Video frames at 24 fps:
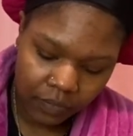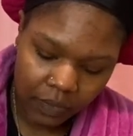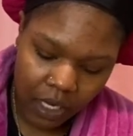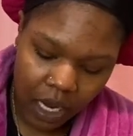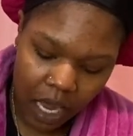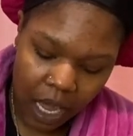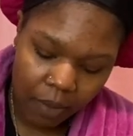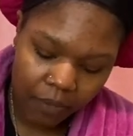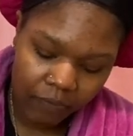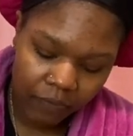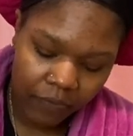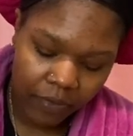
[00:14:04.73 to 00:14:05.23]

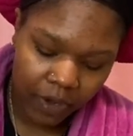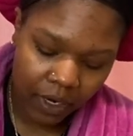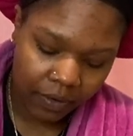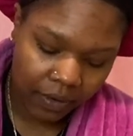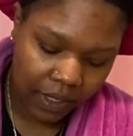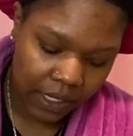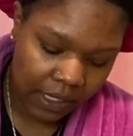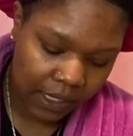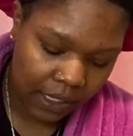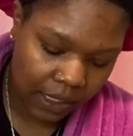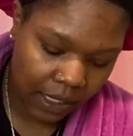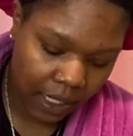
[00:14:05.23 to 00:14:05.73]
I'm
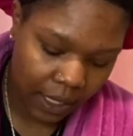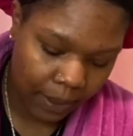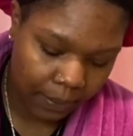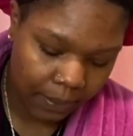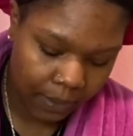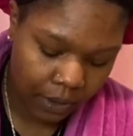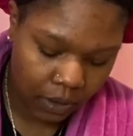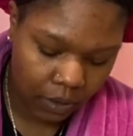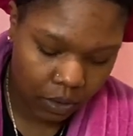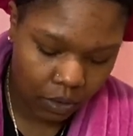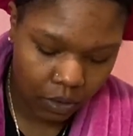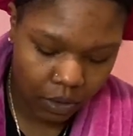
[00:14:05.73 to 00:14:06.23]
very
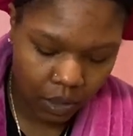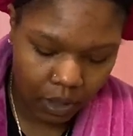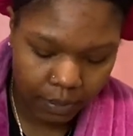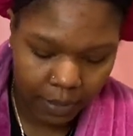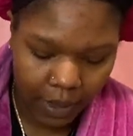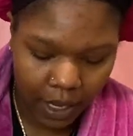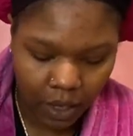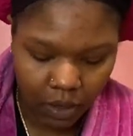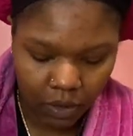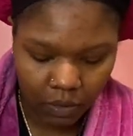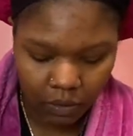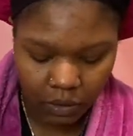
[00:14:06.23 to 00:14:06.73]
skeptical
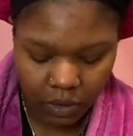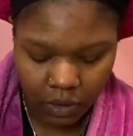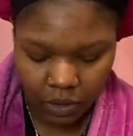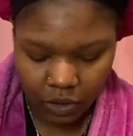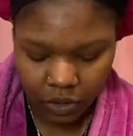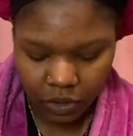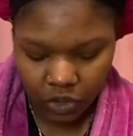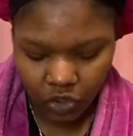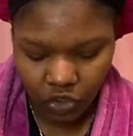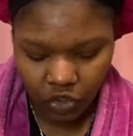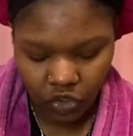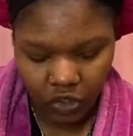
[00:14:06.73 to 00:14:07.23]
about
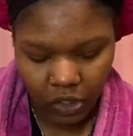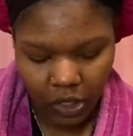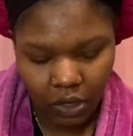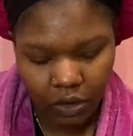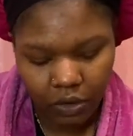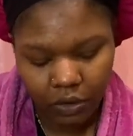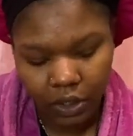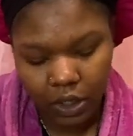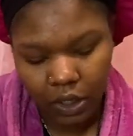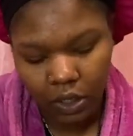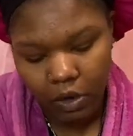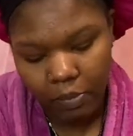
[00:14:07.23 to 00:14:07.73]
gel
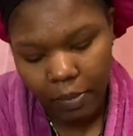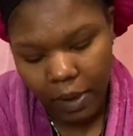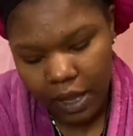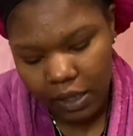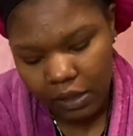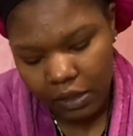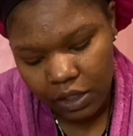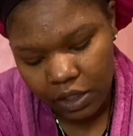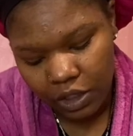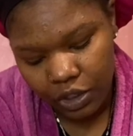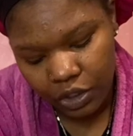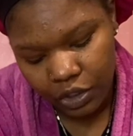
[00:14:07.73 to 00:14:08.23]
nail
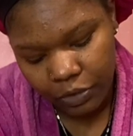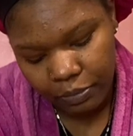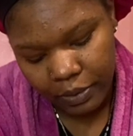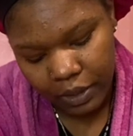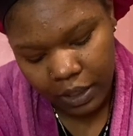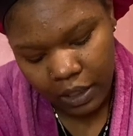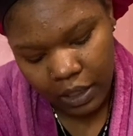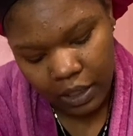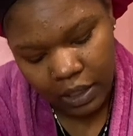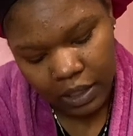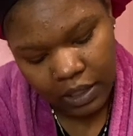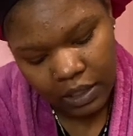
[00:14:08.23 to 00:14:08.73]
polish
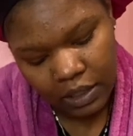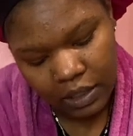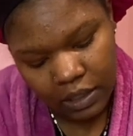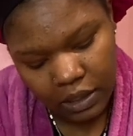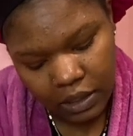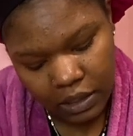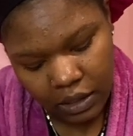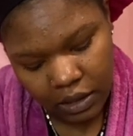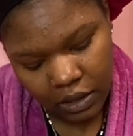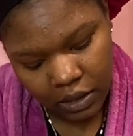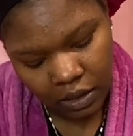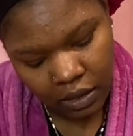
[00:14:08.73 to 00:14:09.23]

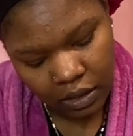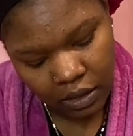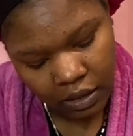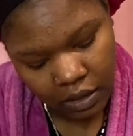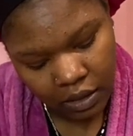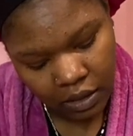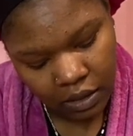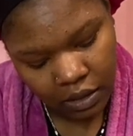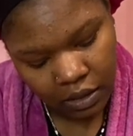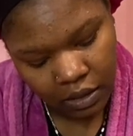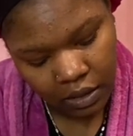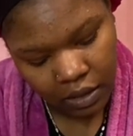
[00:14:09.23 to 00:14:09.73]
because
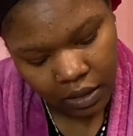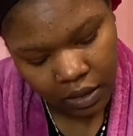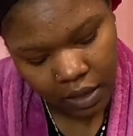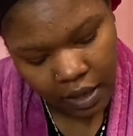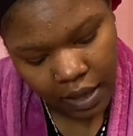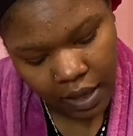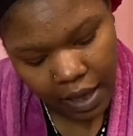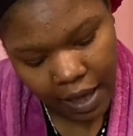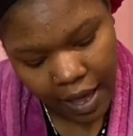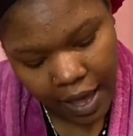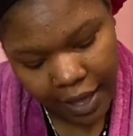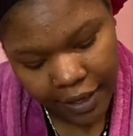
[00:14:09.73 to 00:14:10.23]

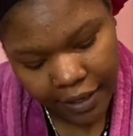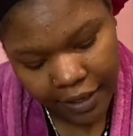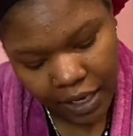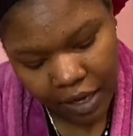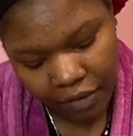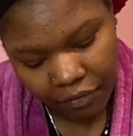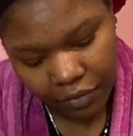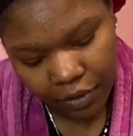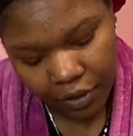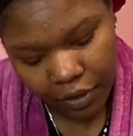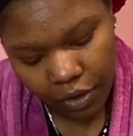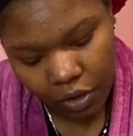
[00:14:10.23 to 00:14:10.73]
I
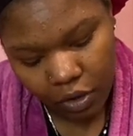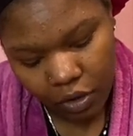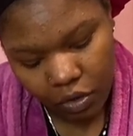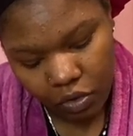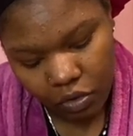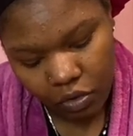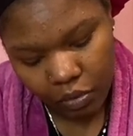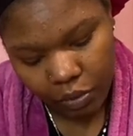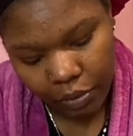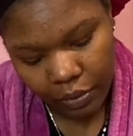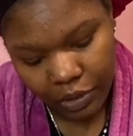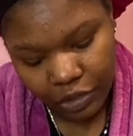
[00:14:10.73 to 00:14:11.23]
never
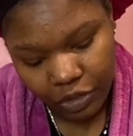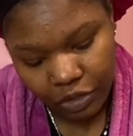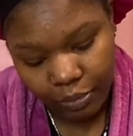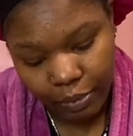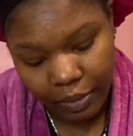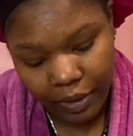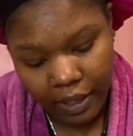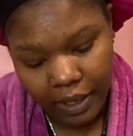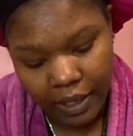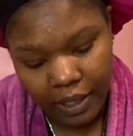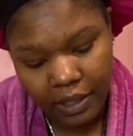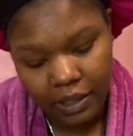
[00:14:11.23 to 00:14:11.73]
know which
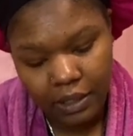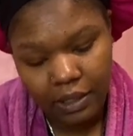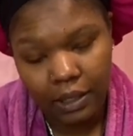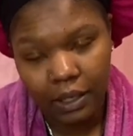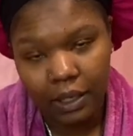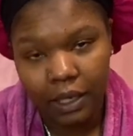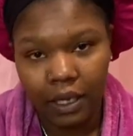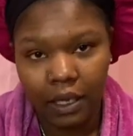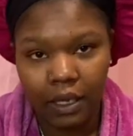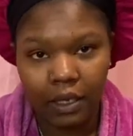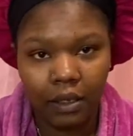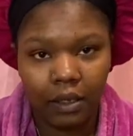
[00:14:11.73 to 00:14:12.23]
brand to
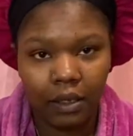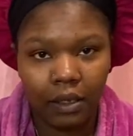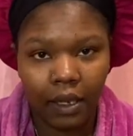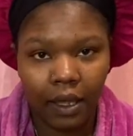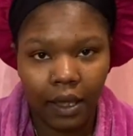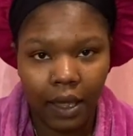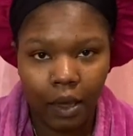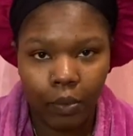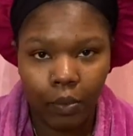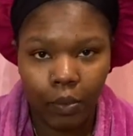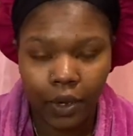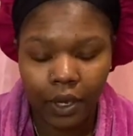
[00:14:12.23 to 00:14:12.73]
get. Like
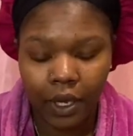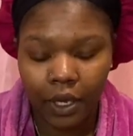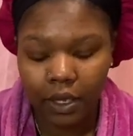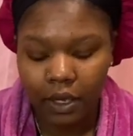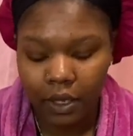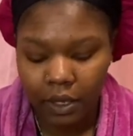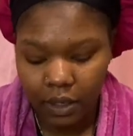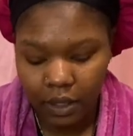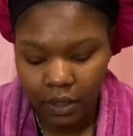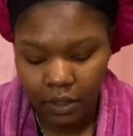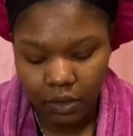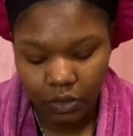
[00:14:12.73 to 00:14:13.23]
I want a
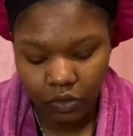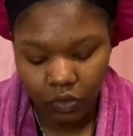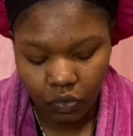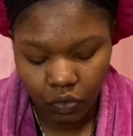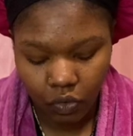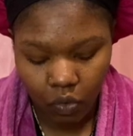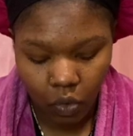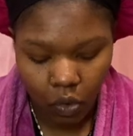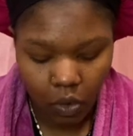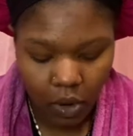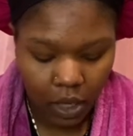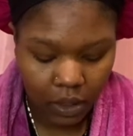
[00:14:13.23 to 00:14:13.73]
good
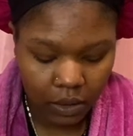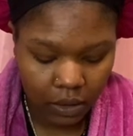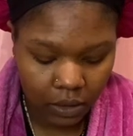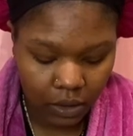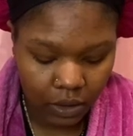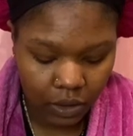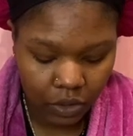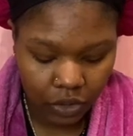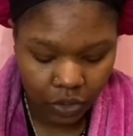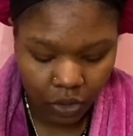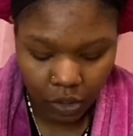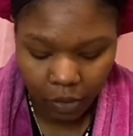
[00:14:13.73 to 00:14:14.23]

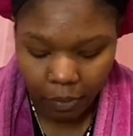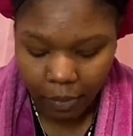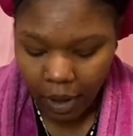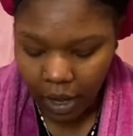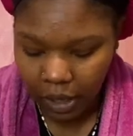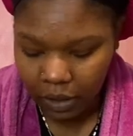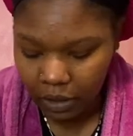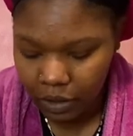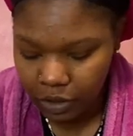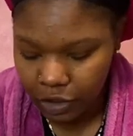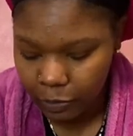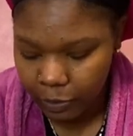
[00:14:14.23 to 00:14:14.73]
quality gel
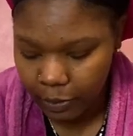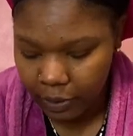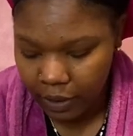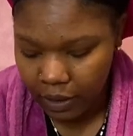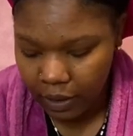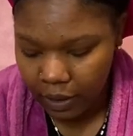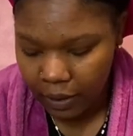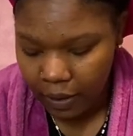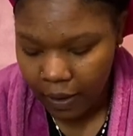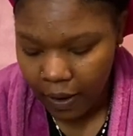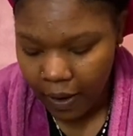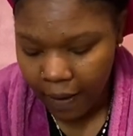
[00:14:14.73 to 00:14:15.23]
polish, but
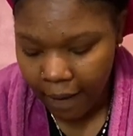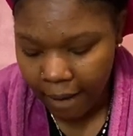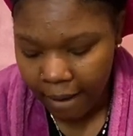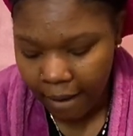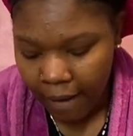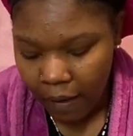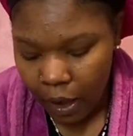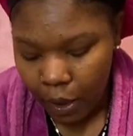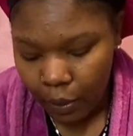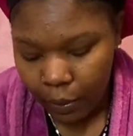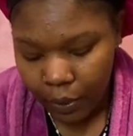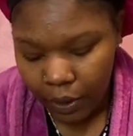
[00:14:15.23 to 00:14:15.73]

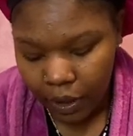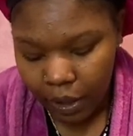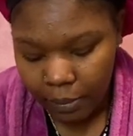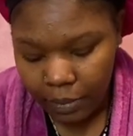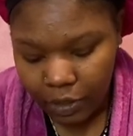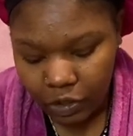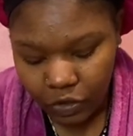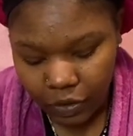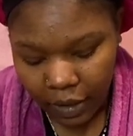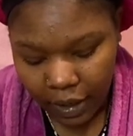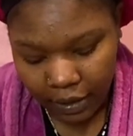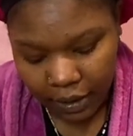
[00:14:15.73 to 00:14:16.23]
we're gonna be
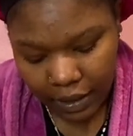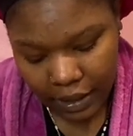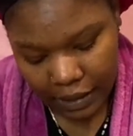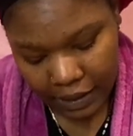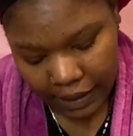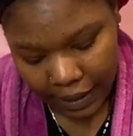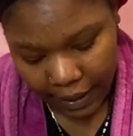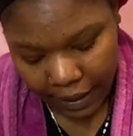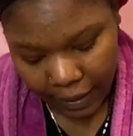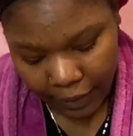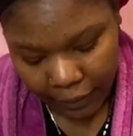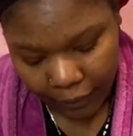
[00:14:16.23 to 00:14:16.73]
trying these
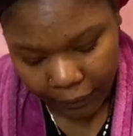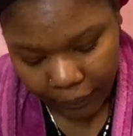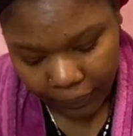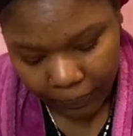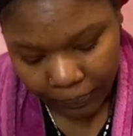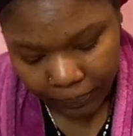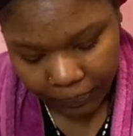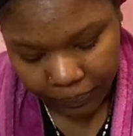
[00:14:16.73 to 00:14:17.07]
out.